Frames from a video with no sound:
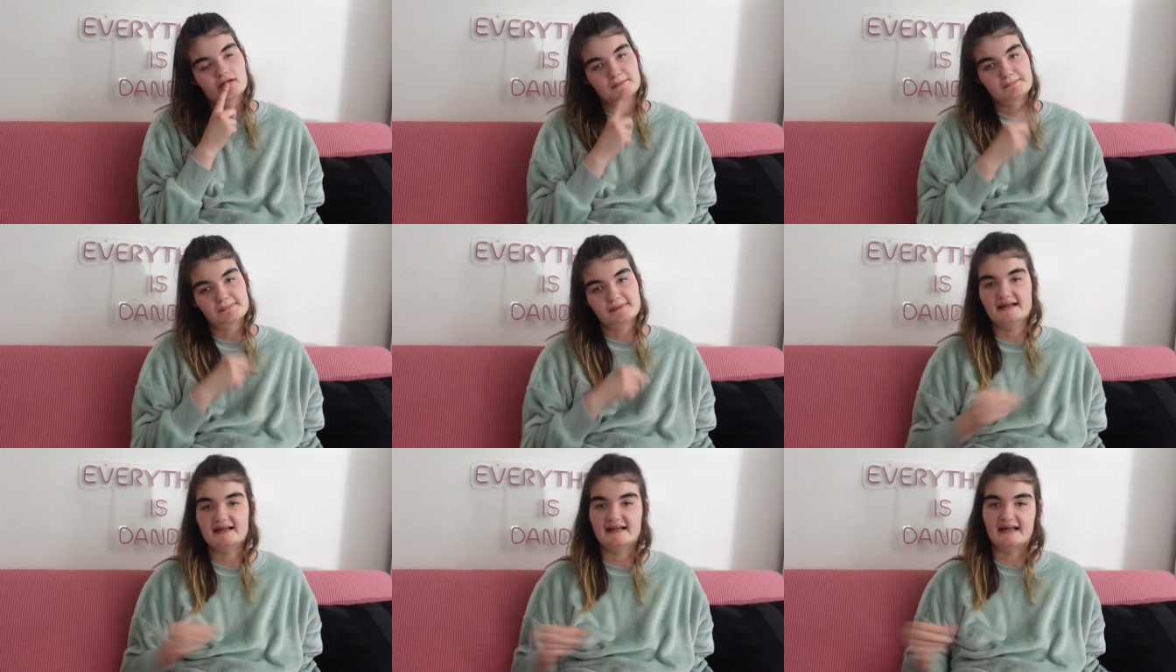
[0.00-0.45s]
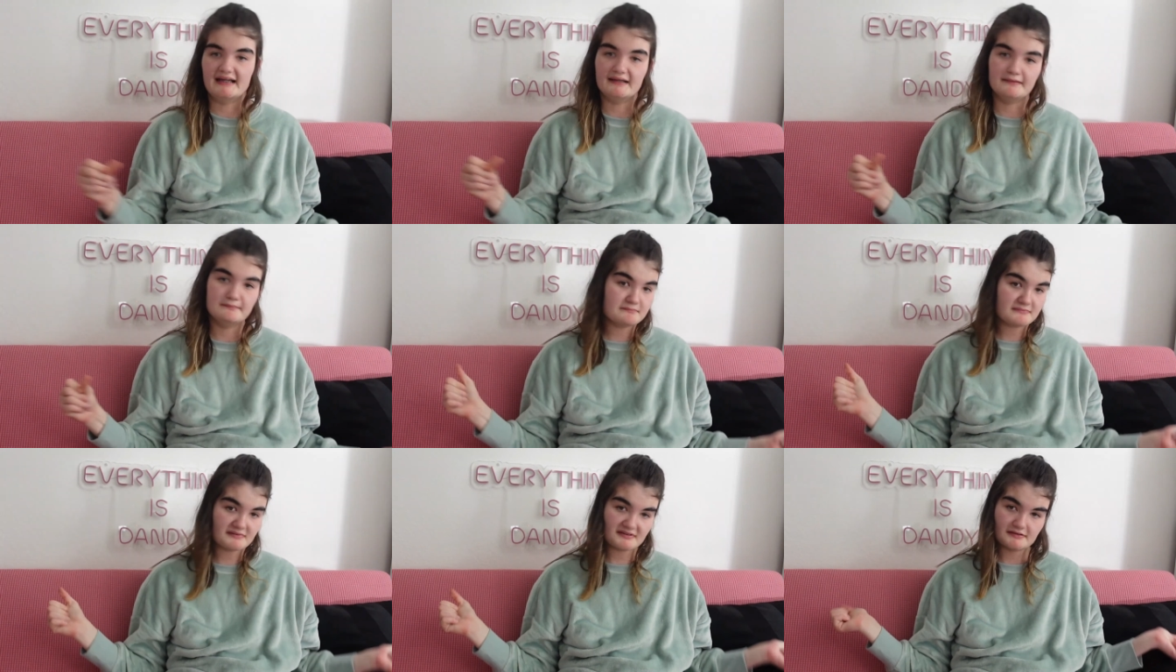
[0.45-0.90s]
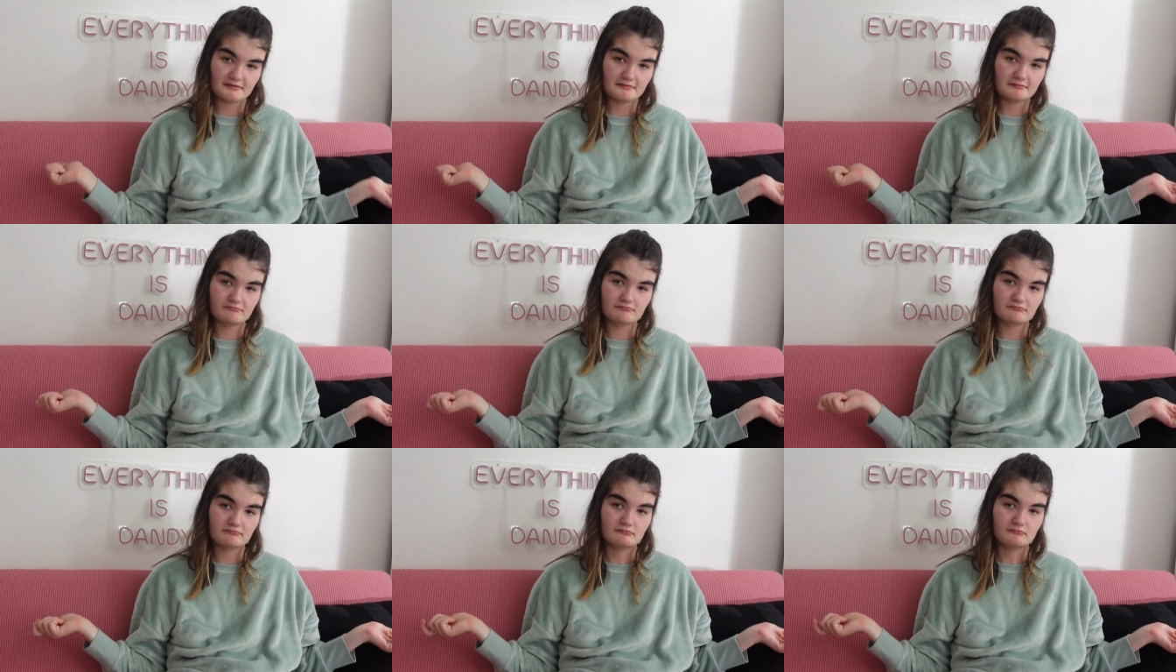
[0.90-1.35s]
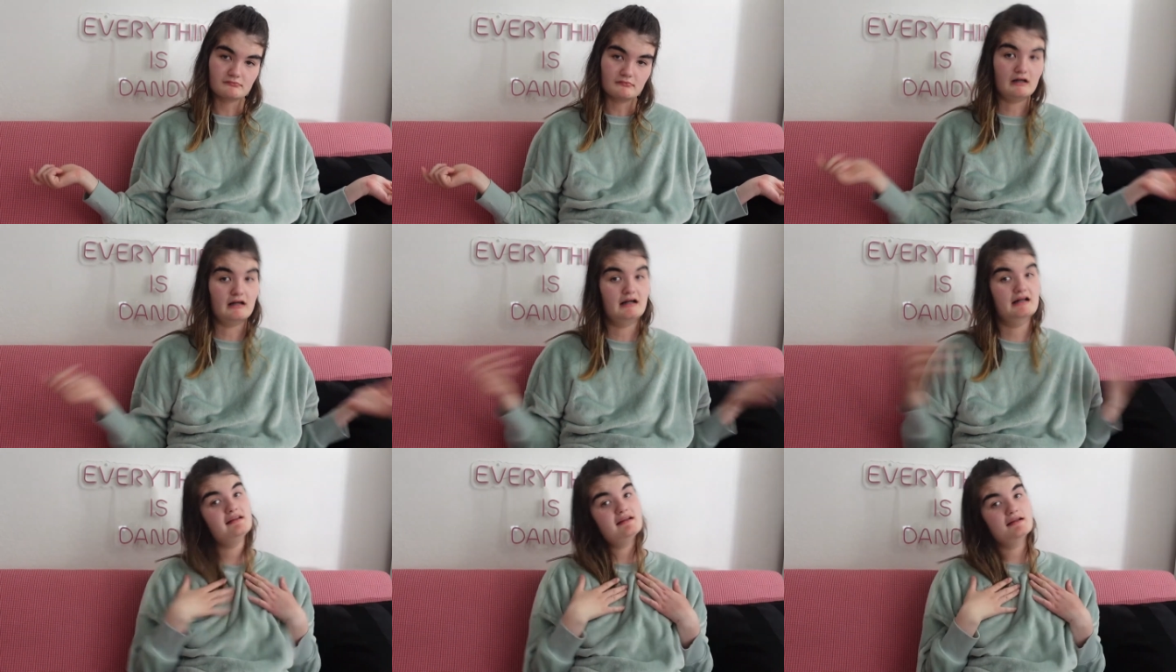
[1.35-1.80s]
Play games.
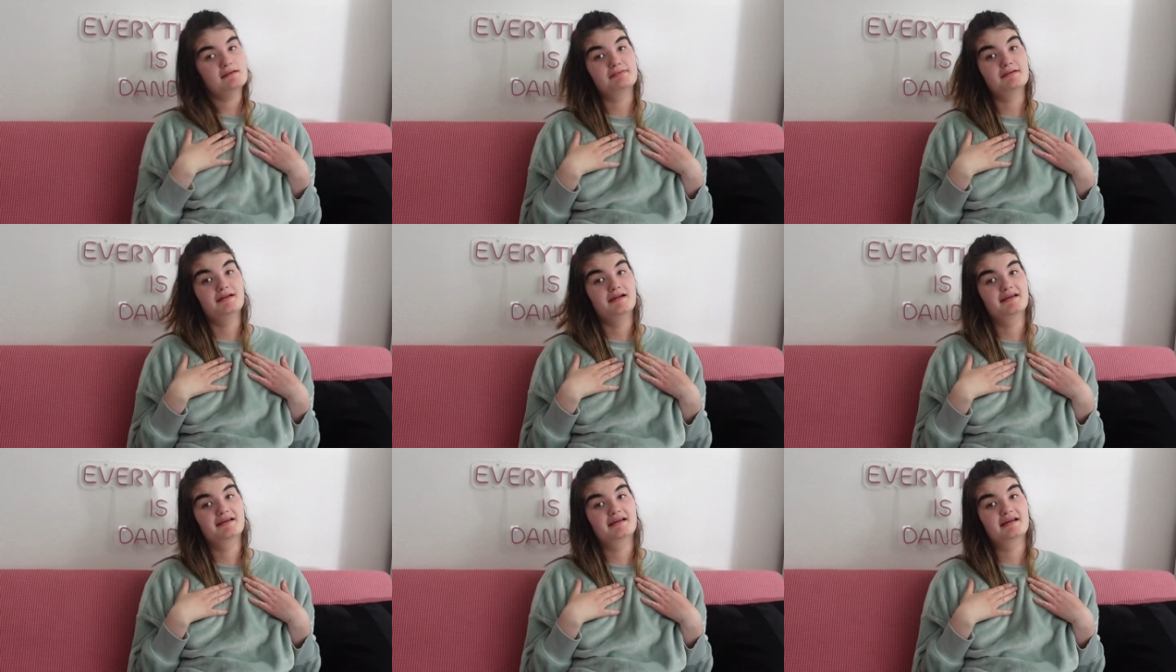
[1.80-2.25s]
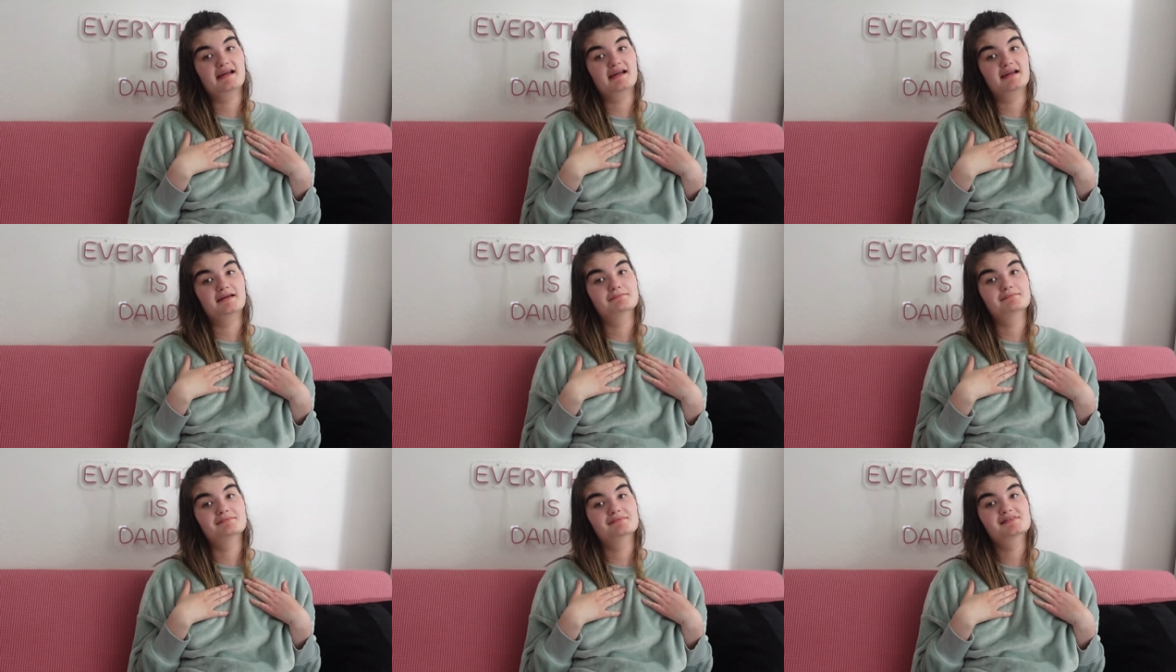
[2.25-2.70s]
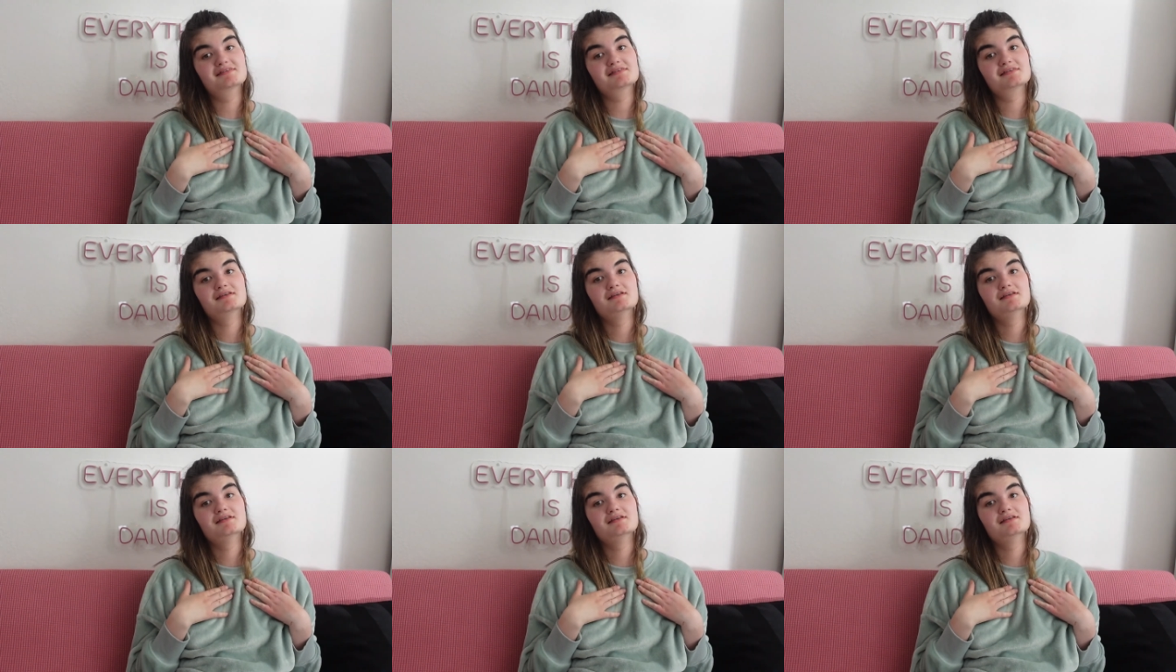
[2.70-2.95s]
I like playing games.